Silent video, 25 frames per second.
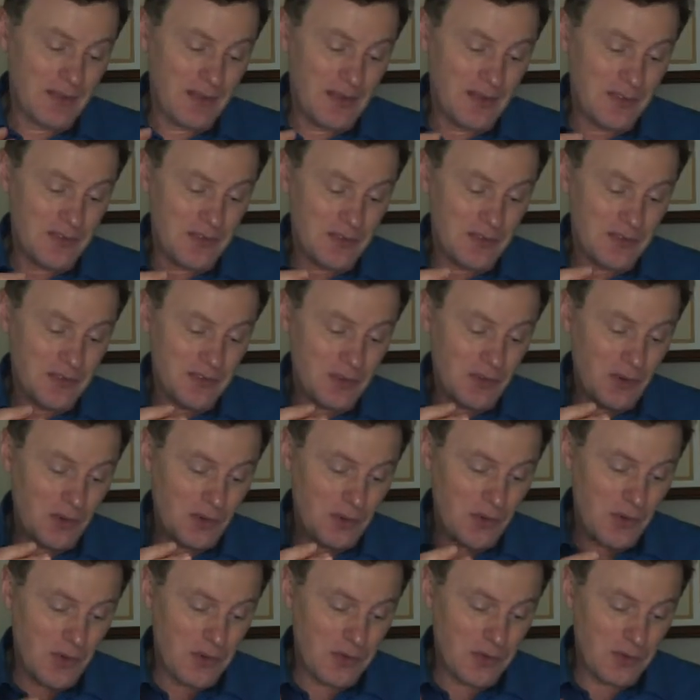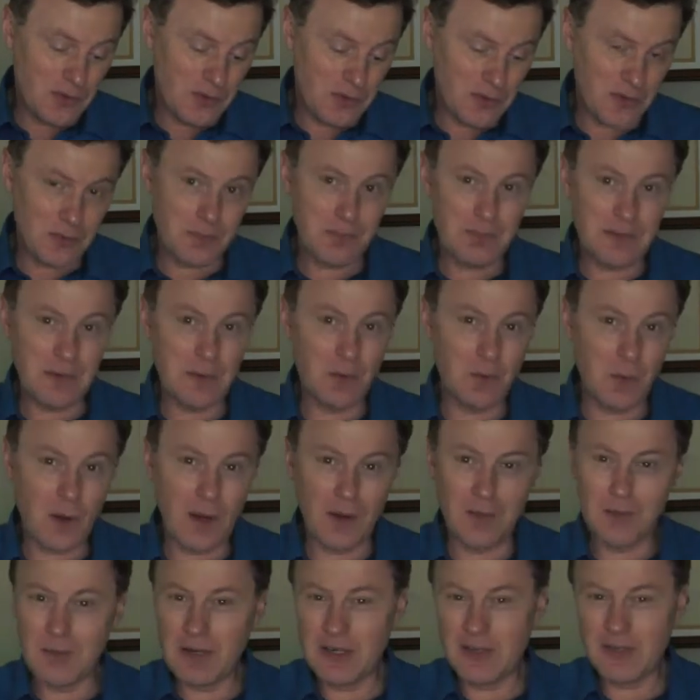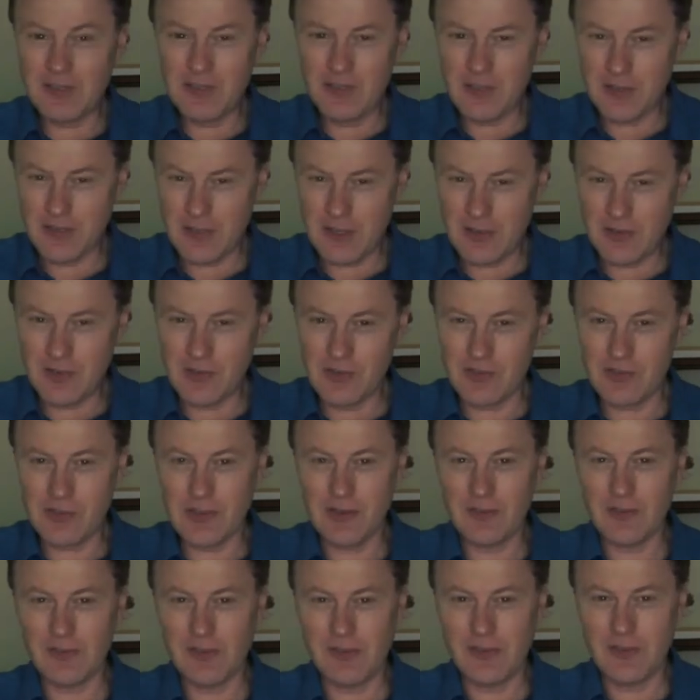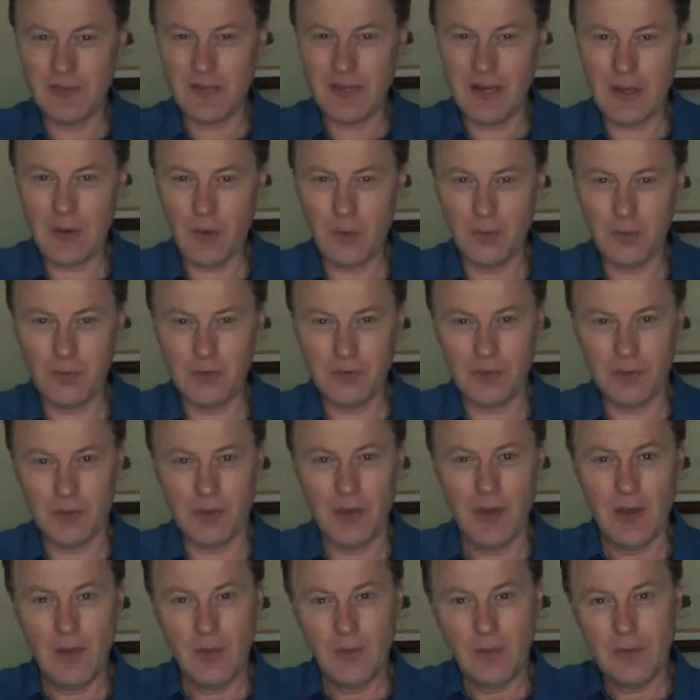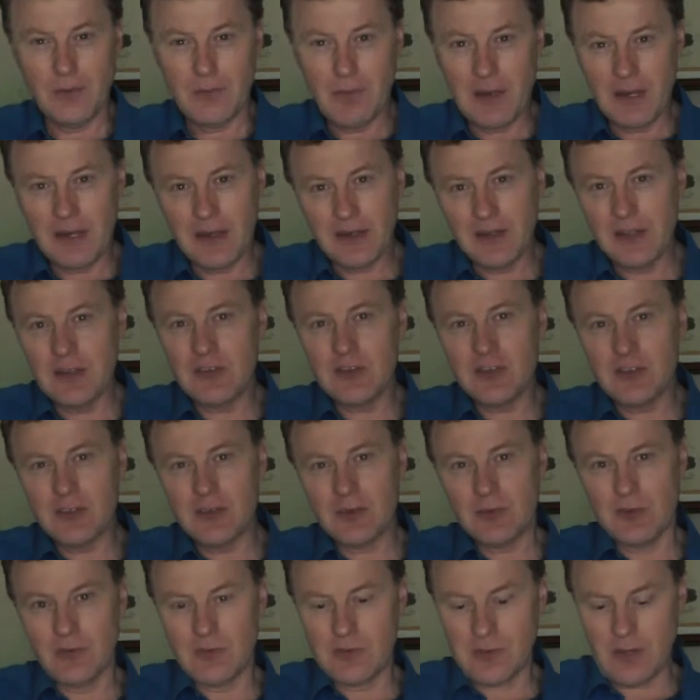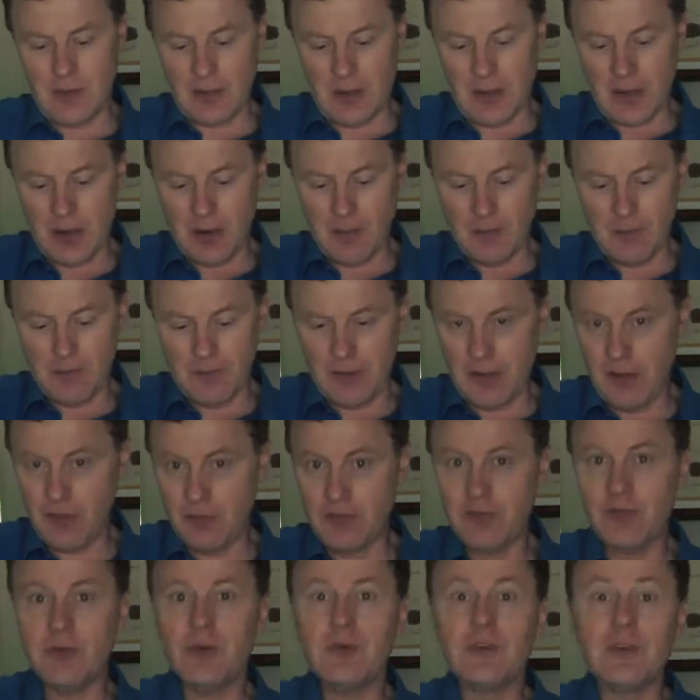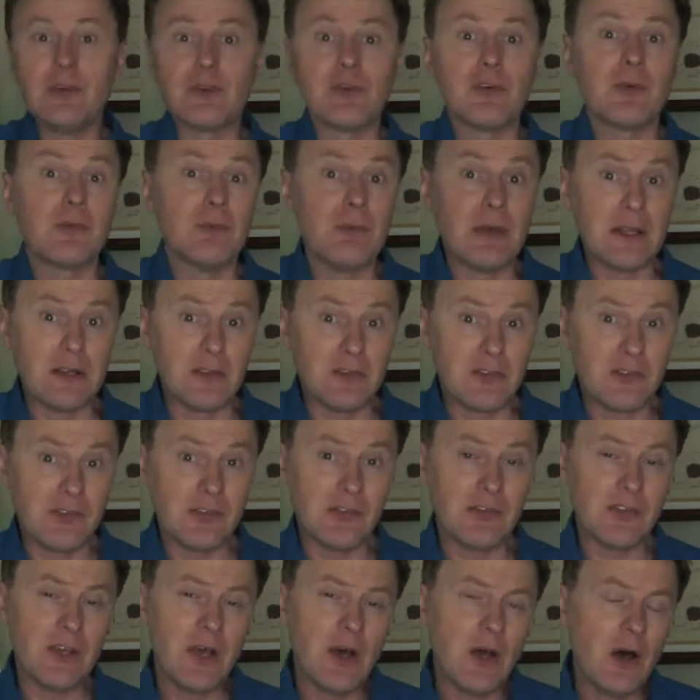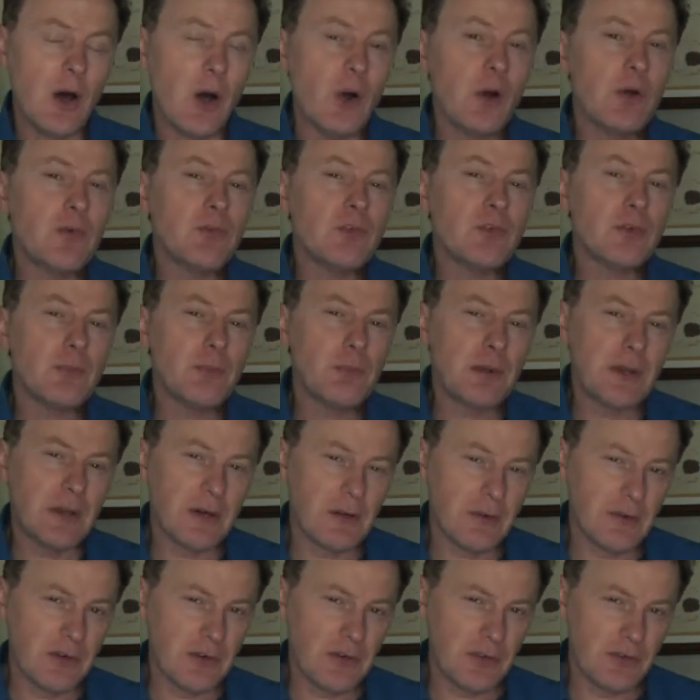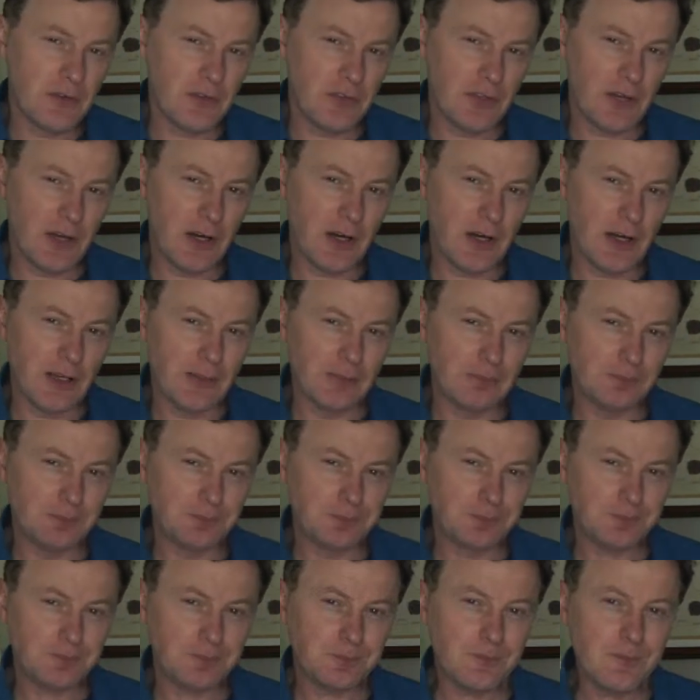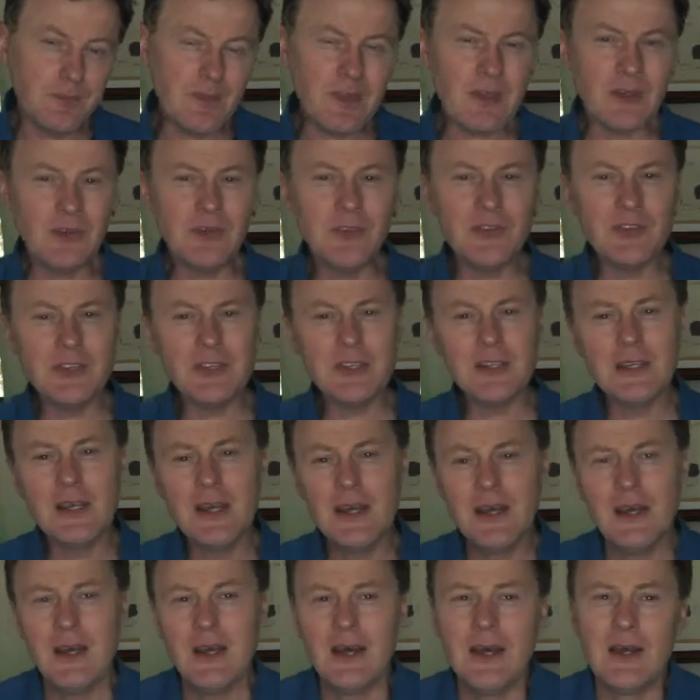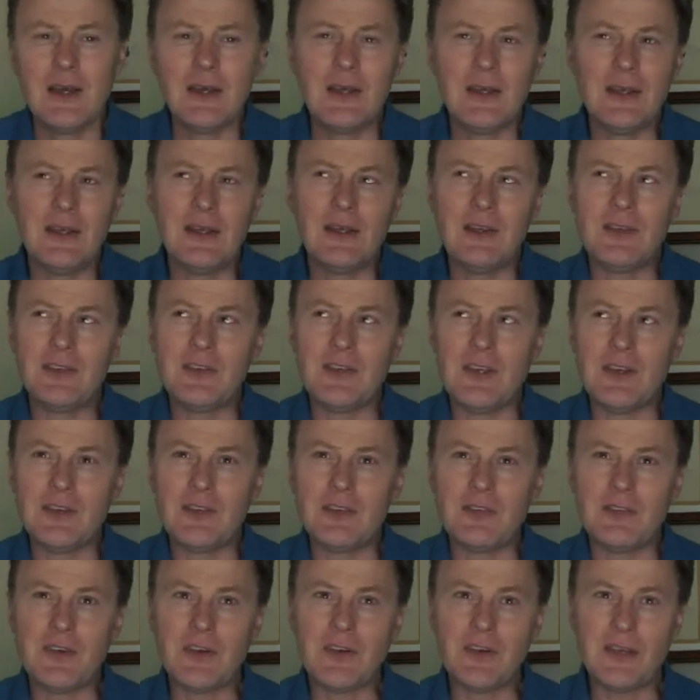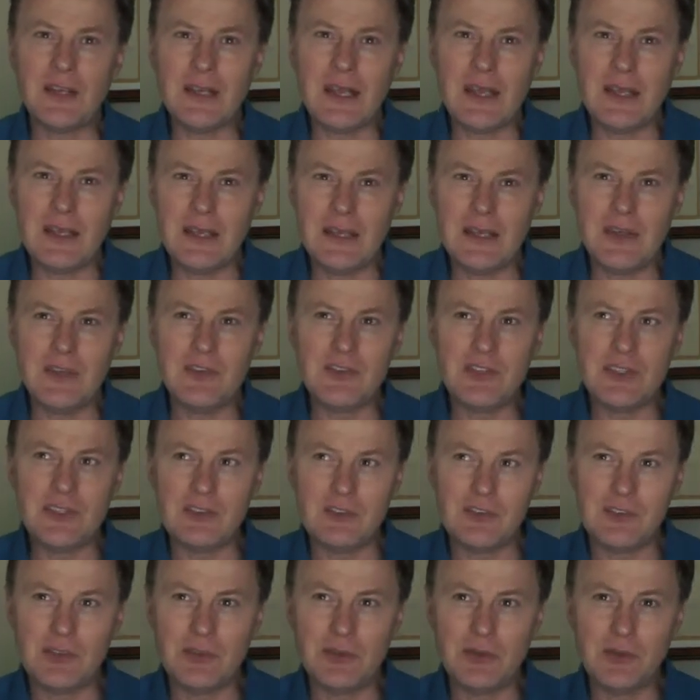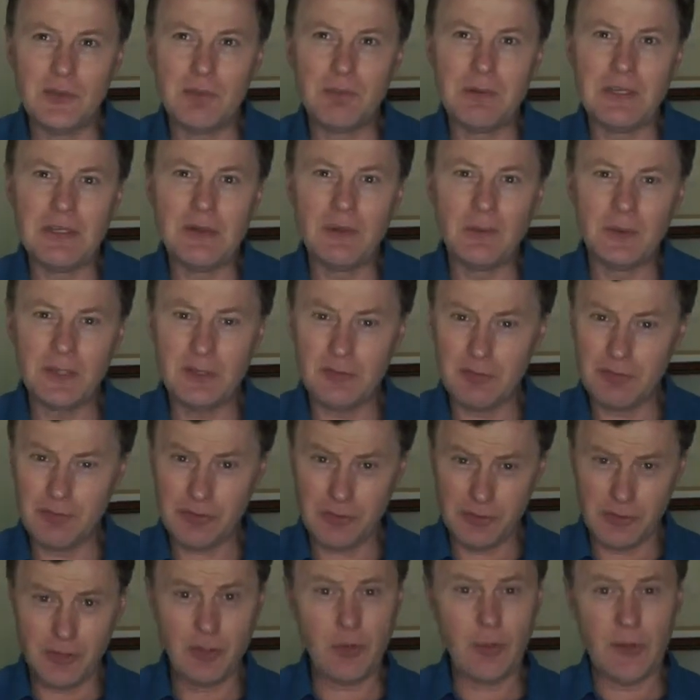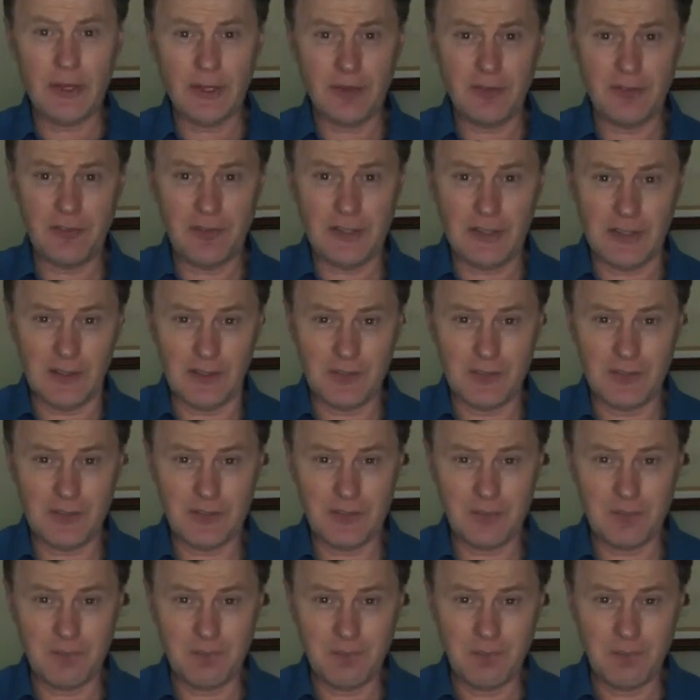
it's not going to just be one medicine necessarily that helps you. We may need to use a few different medicines over a period of time. You see, it's very easy to be looking for a quick fix.